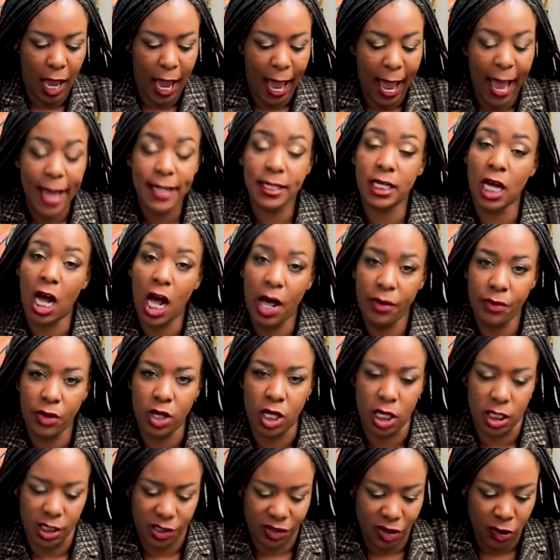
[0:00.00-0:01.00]
and
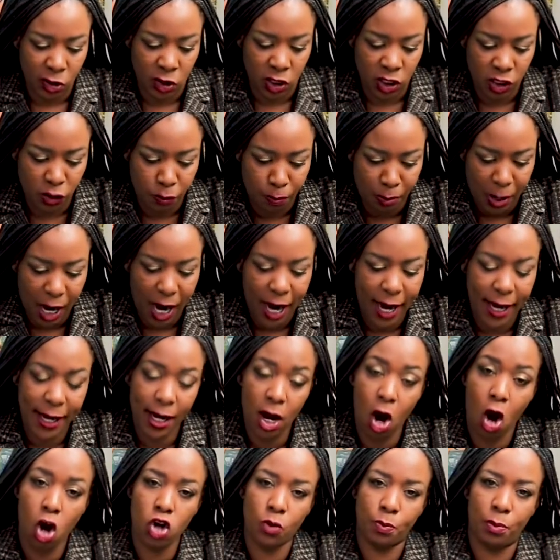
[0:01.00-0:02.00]
others
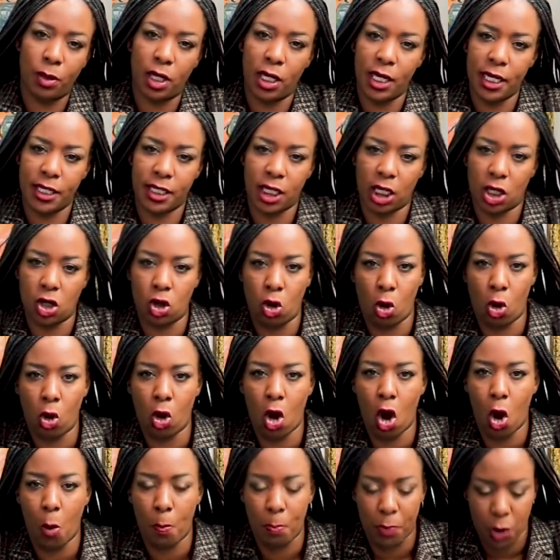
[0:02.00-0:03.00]
spy on
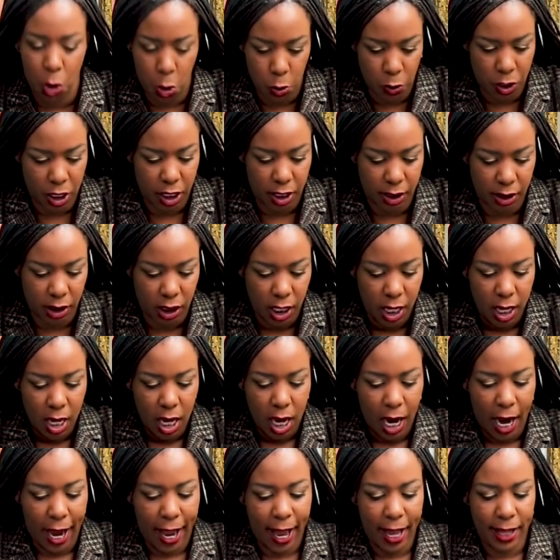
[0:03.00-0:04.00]
political opponents.
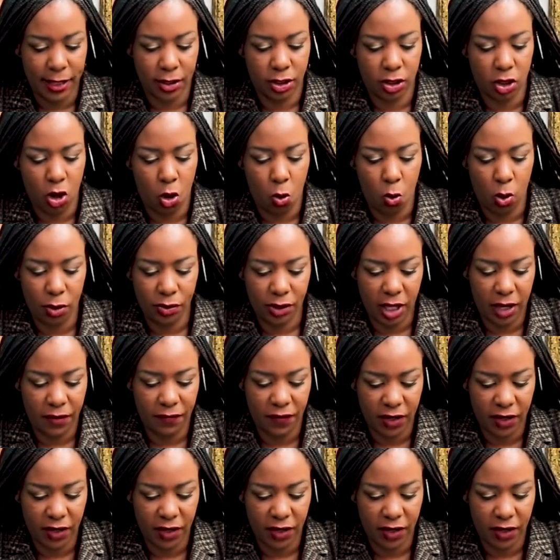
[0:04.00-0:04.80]
And so what the